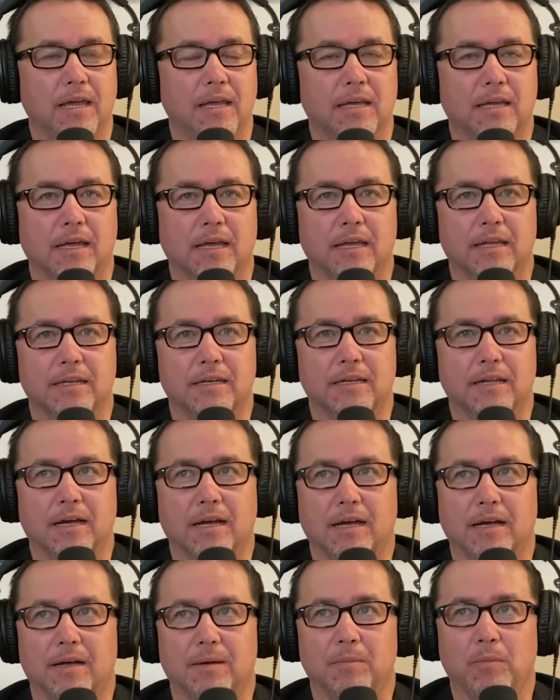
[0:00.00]
And
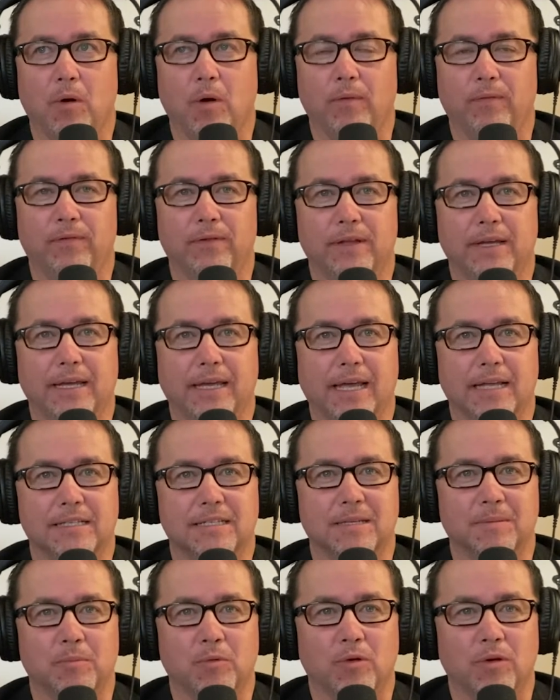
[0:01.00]
hopefully get
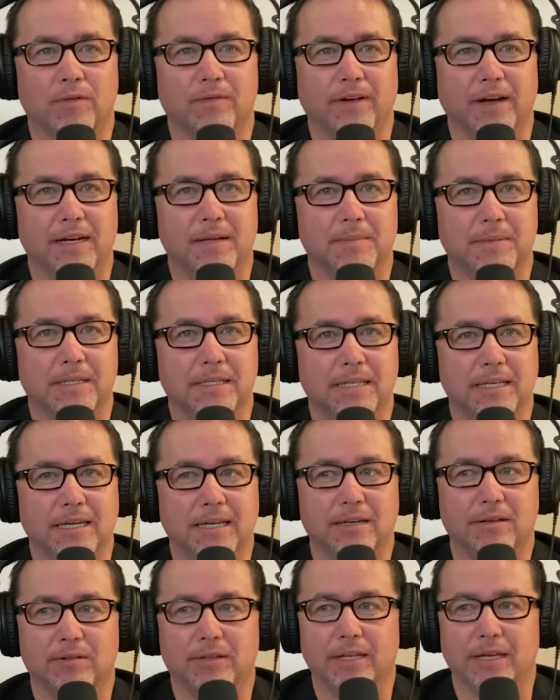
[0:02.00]
some more vitamin D
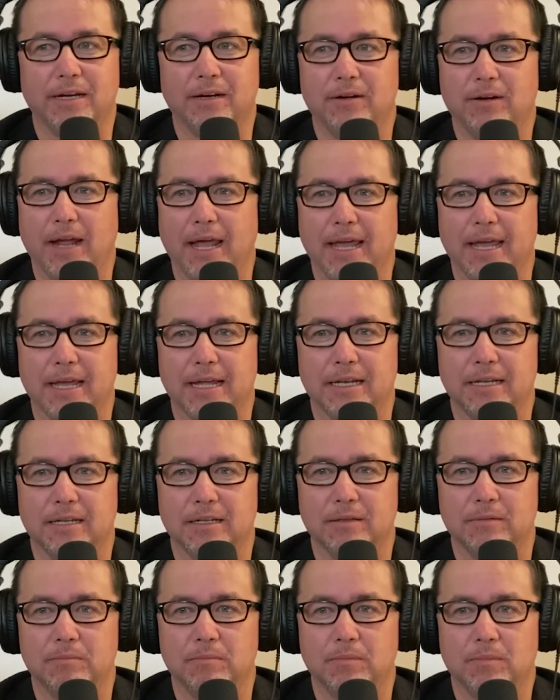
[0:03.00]
out there and
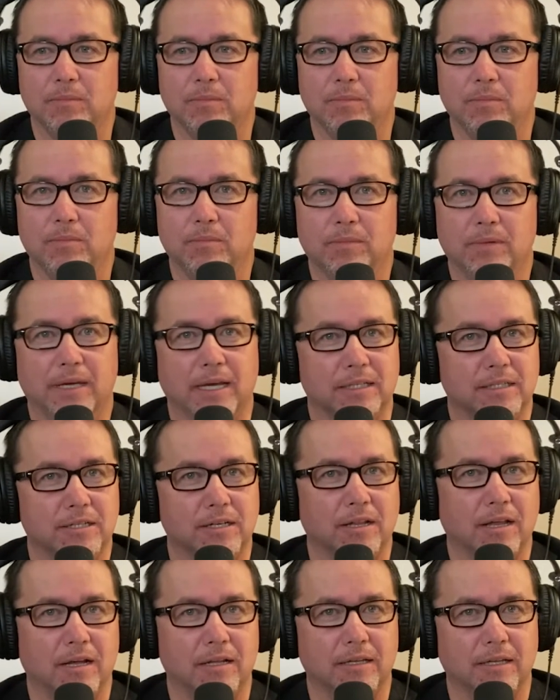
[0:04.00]
gets
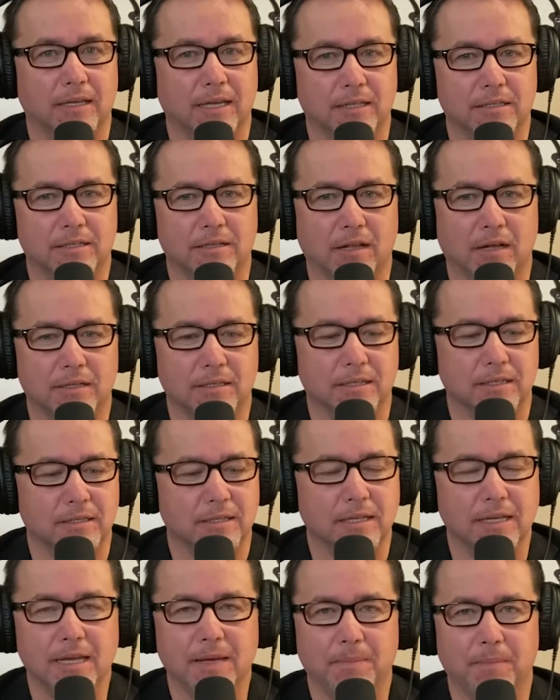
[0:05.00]
lots of
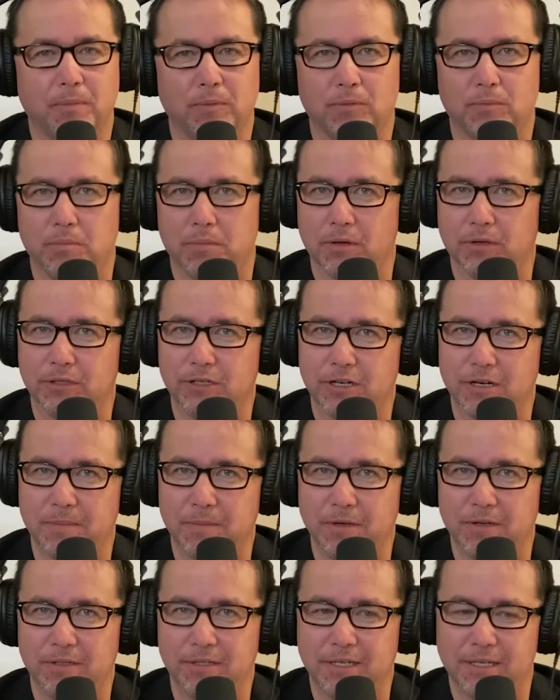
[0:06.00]
sleep, build your
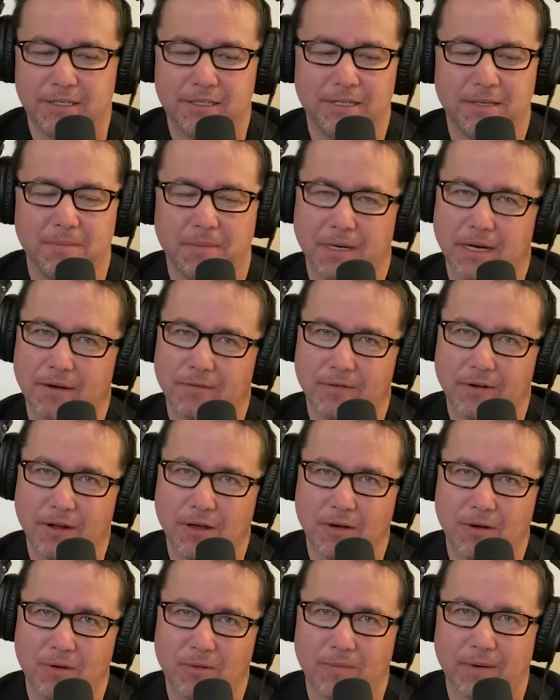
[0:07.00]
immune system. You never
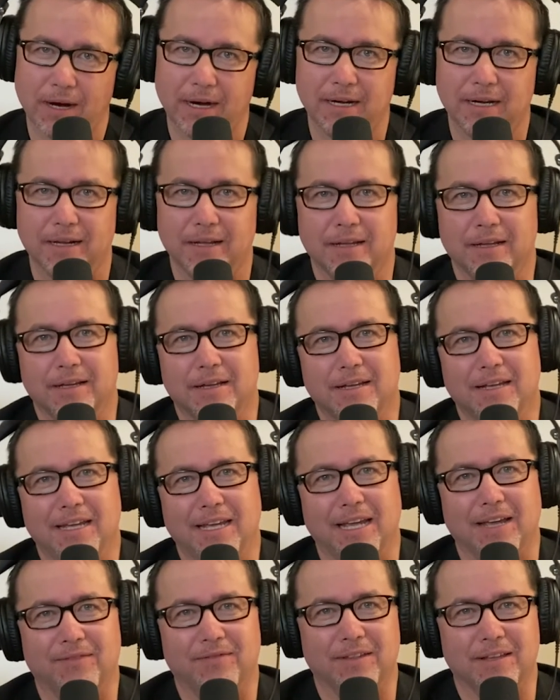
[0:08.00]
know, right?
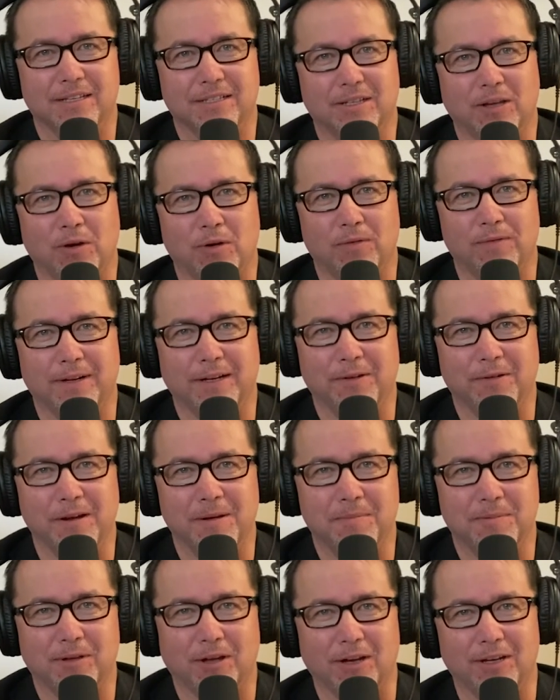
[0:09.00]
If this COVID
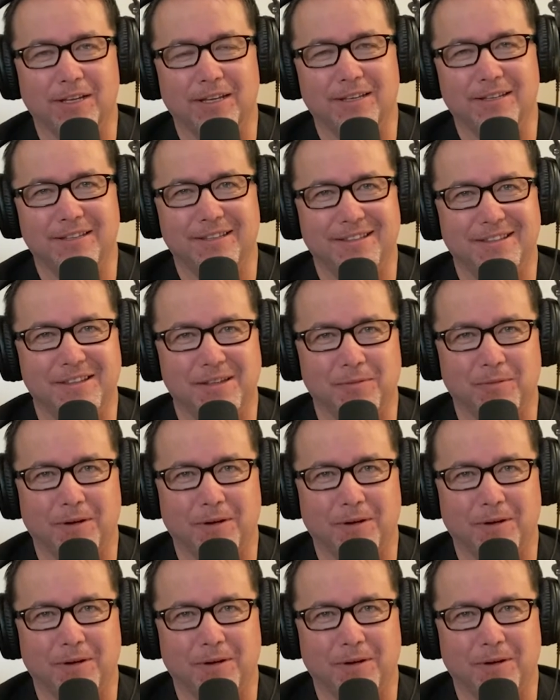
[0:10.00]
creeps on you, you want to